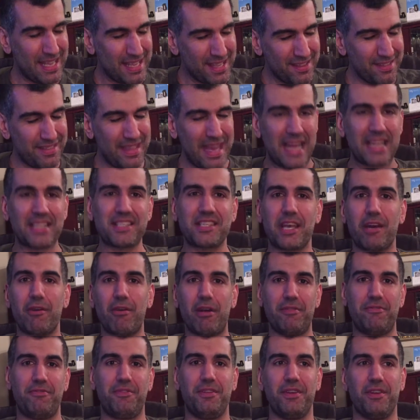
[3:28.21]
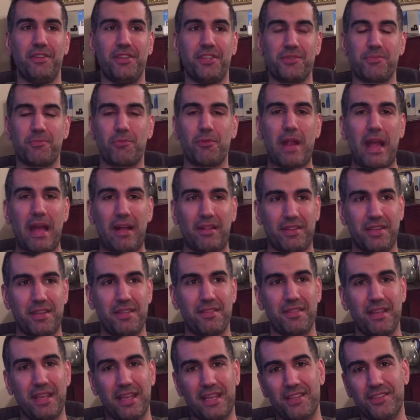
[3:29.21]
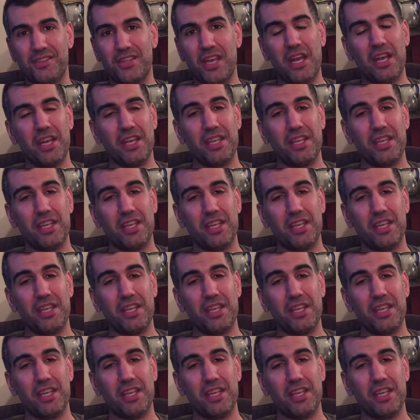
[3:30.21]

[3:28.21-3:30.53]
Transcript: That's how I feel this morality thing is.